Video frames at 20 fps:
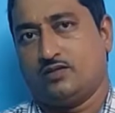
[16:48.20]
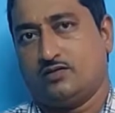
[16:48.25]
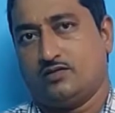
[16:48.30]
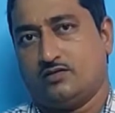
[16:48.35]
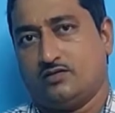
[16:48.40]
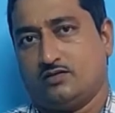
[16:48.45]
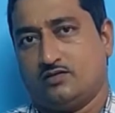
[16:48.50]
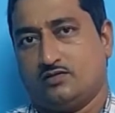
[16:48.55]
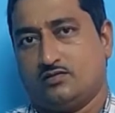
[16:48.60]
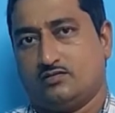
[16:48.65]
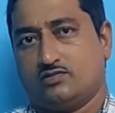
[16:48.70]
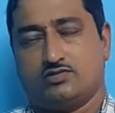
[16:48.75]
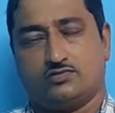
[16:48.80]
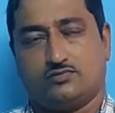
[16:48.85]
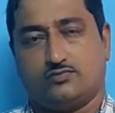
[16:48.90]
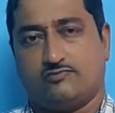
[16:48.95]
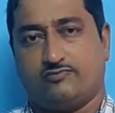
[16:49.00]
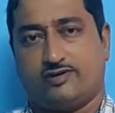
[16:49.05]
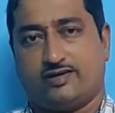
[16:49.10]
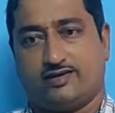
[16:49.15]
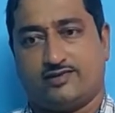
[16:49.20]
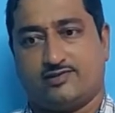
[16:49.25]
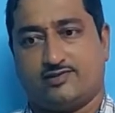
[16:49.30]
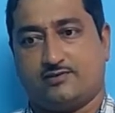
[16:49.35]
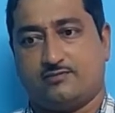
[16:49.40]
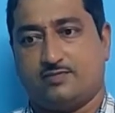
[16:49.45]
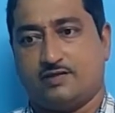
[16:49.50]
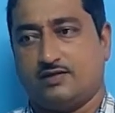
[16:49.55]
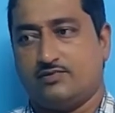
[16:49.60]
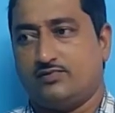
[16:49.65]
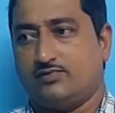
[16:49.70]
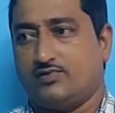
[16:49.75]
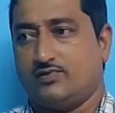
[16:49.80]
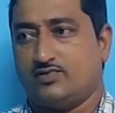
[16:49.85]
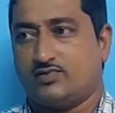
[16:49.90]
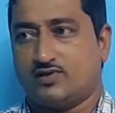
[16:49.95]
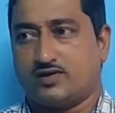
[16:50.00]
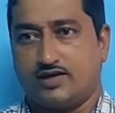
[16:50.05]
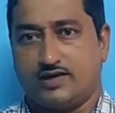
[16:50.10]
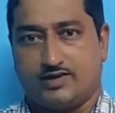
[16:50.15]
So, for example, in
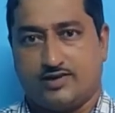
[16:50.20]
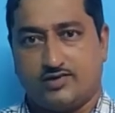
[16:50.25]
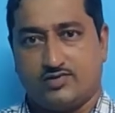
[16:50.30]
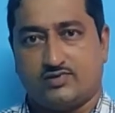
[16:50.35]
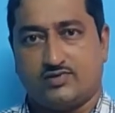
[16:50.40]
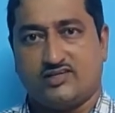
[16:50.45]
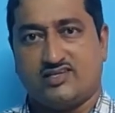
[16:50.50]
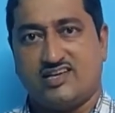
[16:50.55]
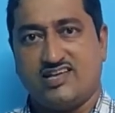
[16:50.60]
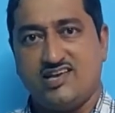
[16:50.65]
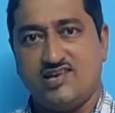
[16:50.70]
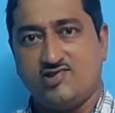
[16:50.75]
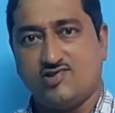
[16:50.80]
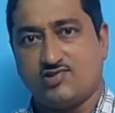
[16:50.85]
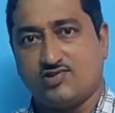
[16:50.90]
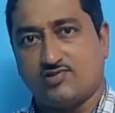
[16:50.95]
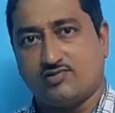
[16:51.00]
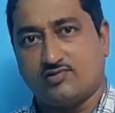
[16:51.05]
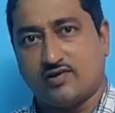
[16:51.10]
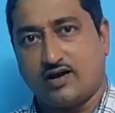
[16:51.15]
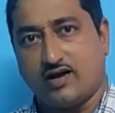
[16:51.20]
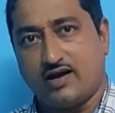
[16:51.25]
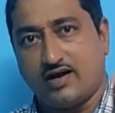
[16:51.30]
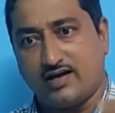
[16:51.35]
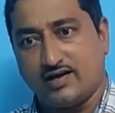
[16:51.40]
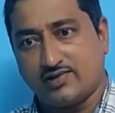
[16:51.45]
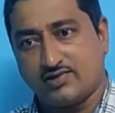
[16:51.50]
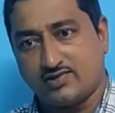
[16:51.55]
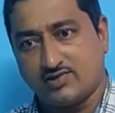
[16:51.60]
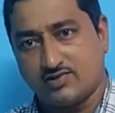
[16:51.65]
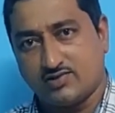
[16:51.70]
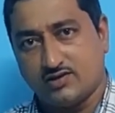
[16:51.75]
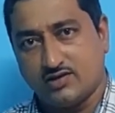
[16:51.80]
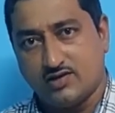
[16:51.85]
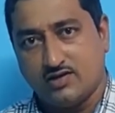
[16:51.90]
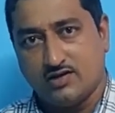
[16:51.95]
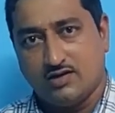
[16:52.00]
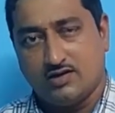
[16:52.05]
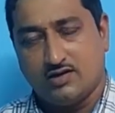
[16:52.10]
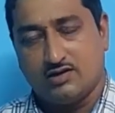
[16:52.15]
this case, the teacher
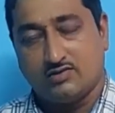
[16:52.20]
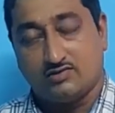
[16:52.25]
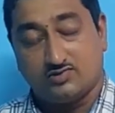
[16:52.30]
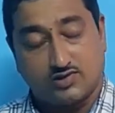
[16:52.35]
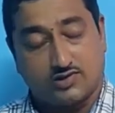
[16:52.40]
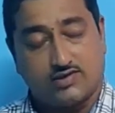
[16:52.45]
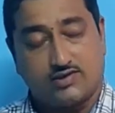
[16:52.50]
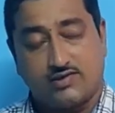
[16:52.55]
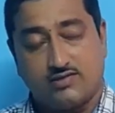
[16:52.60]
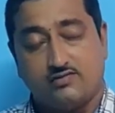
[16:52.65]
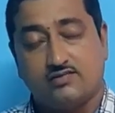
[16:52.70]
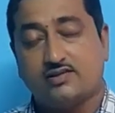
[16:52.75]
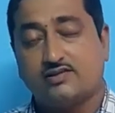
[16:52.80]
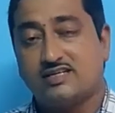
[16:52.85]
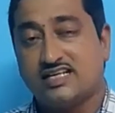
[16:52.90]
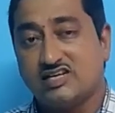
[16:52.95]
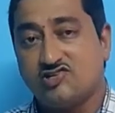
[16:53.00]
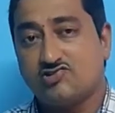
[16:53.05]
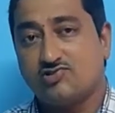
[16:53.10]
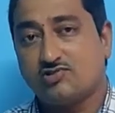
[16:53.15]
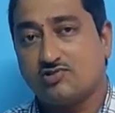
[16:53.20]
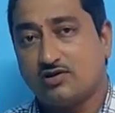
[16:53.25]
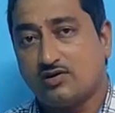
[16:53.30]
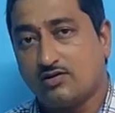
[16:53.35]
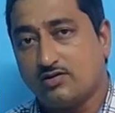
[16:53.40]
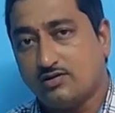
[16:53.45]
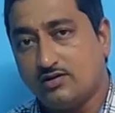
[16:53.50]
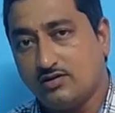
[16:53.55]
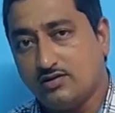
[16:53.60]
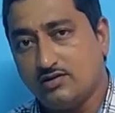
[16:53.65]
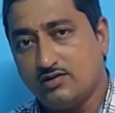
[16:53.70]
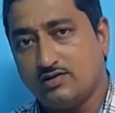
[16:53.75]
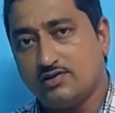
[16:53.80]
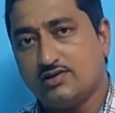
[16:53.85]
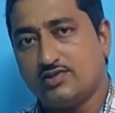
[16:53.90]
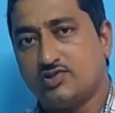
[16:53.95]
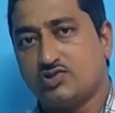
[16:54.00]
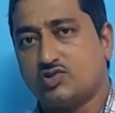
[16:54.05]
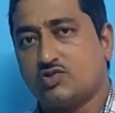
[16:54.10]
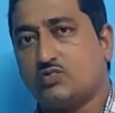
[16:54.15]
ordered the
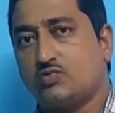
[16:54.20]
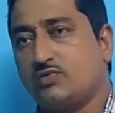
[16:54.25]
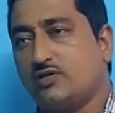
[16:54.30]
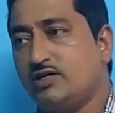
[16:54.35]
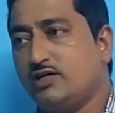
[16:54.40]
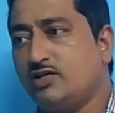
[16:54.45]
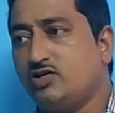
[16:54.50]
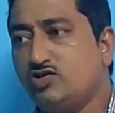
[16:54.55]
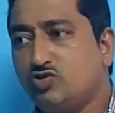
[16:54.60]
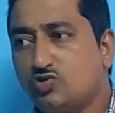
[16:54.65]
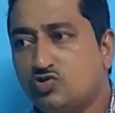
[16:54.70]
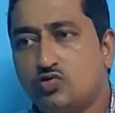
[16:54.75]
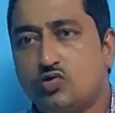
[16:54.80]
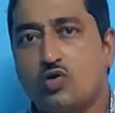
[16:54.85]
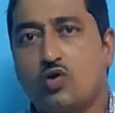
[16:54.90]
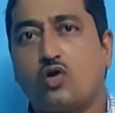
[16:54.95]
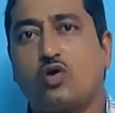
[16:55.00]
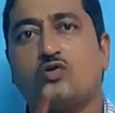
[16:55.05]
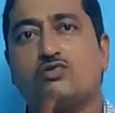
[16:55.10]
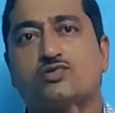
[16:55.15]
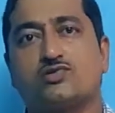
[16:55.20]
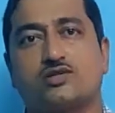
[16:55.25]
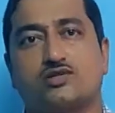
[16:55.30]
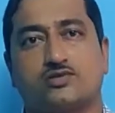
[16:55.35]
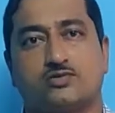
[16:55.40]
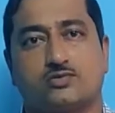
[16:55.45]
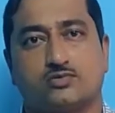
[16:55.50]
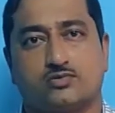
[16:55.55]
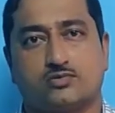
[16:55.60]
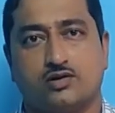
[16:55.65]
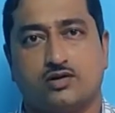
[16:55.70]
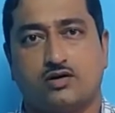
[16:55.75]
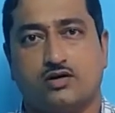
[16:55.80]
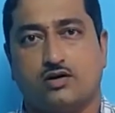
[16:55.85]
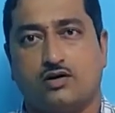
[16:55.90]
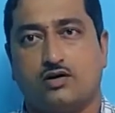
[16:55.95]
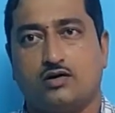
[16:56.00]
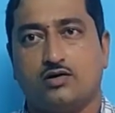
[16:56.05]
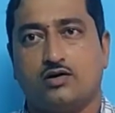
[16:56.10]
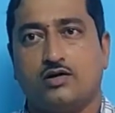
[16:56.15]
student to close the door,
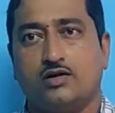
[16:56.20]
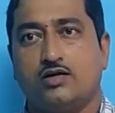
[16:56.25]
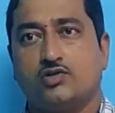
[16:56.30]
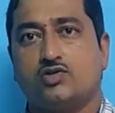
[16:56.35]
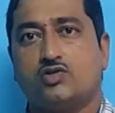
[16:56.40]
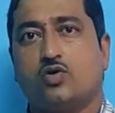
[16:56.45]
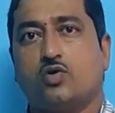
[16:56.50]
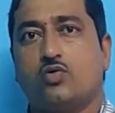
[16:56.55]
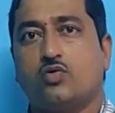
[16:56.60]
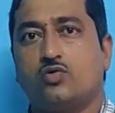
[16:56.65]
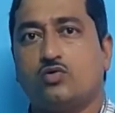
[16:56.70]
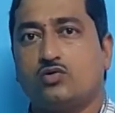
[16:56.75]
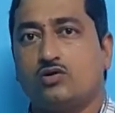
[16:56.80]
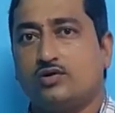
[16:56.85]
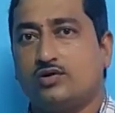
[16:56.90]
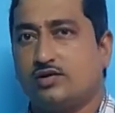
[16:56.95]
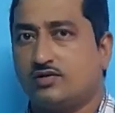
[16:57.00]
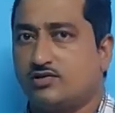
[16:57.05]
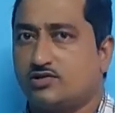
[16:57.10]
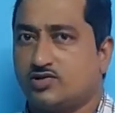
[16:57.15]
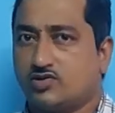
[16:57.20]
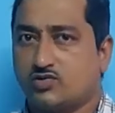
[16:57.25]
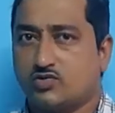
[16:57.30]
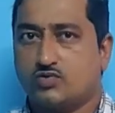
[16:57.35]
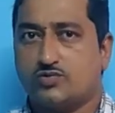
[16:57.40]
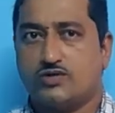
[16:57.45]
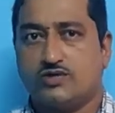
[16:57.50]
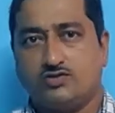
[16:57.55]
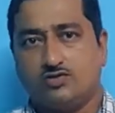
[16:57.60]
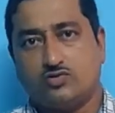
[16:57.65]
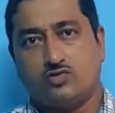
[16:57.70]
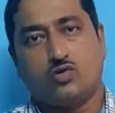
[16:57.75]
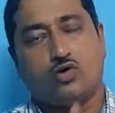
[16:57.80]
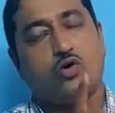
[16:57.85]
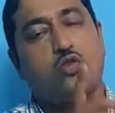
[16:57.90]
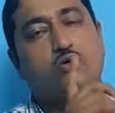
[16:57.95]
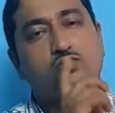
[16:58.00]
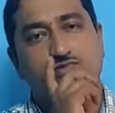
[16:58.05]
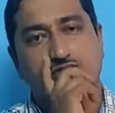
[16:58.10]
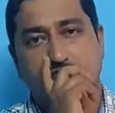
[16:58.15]
or told the student to
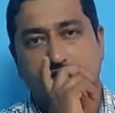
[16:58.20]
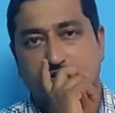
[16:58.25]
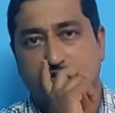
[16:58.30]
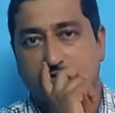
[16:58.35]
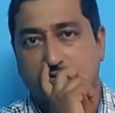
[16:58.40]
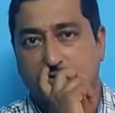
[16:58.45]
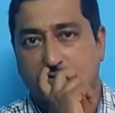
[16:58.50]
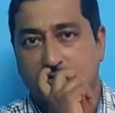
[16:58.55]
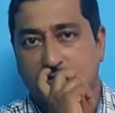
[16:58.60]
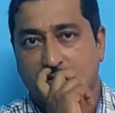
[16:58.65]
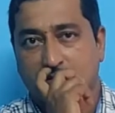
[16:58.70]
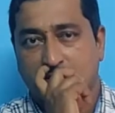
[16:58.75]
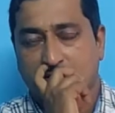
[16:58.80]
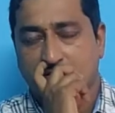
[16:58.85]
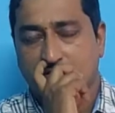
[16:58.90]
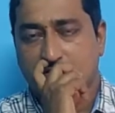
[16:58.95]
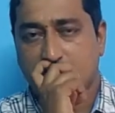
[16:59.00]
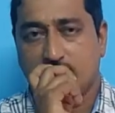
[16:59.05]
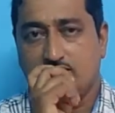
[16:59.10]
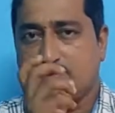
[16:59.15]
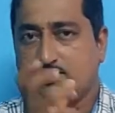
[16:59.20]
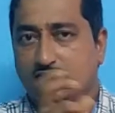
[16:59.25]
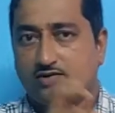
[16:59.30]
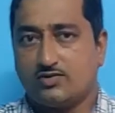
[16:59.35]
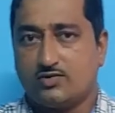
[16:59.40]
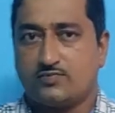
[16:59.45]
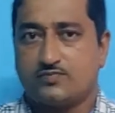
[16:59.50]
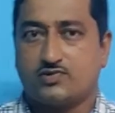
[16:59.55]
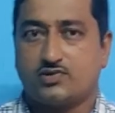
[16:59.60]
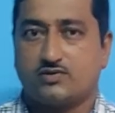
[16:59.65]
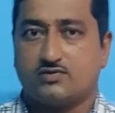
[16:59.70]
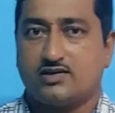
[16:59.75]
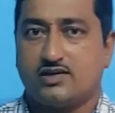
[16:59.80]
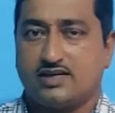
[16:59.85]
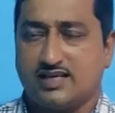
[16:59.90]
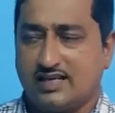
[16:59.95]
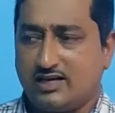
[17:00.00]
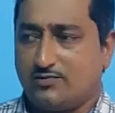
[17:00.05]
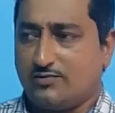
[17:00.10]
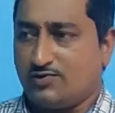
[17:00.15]
close the door. So here you observe,
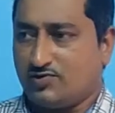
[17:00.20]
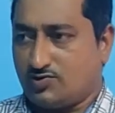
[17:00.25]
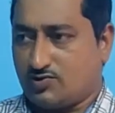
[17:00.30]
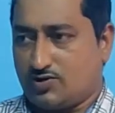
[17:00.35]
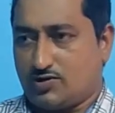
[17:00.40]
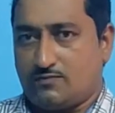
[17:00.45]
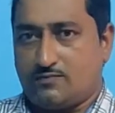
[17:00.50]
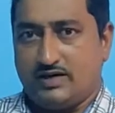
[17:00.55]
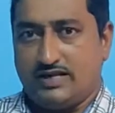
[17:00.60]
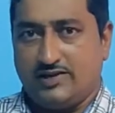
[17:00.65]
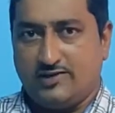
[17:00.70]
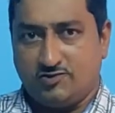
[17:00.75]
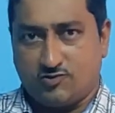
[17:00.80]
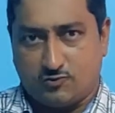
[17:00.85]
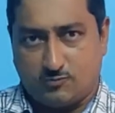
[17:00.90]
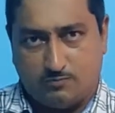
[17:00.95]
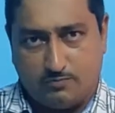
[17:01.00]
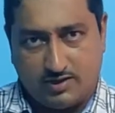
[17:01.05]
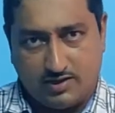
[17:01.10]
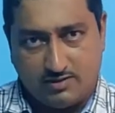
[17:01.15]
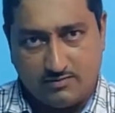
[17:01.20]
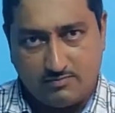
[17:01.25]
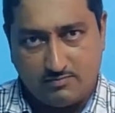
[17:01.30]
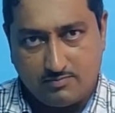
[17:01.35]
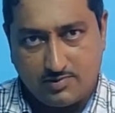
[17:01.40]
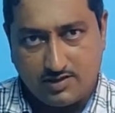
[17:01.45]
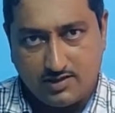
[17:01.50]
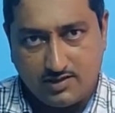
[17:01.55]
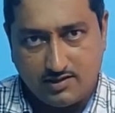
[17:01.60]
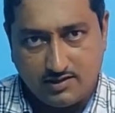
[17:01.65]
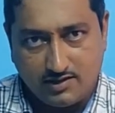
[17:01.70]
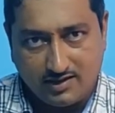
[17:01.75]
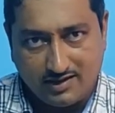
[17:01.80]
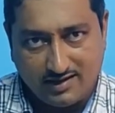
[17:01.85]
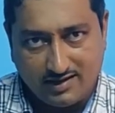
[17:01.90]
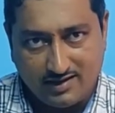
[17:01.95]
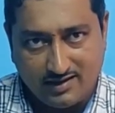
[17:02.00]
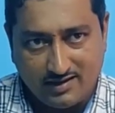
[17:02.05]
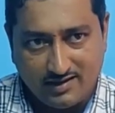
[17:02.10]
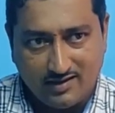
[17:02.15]
requested, please bring
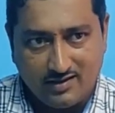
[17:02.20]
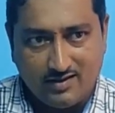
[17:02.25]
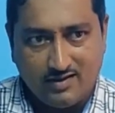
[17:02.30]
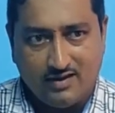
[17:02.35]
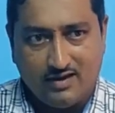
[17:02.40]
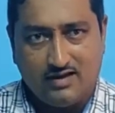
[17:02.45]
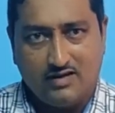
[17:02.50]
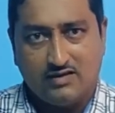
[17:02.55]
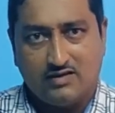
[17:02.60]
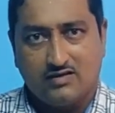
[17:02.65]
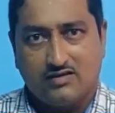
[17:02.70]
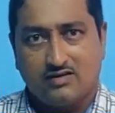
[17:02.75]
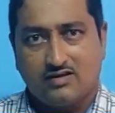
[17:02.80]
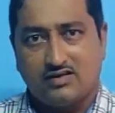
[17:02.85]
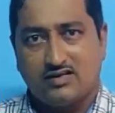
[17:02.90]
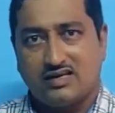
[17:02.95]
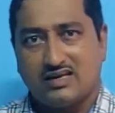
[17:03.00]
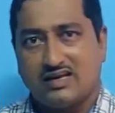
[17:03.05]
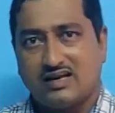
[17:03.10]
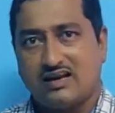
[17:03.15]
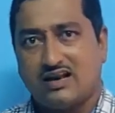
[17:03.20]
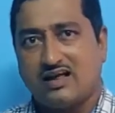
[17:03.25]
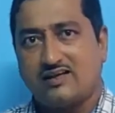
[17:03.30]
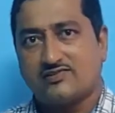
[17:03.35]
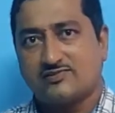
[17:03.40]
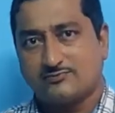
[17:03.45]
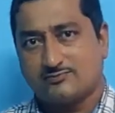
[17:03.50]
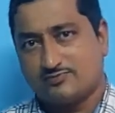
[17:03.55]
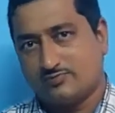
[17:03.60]
me a glass of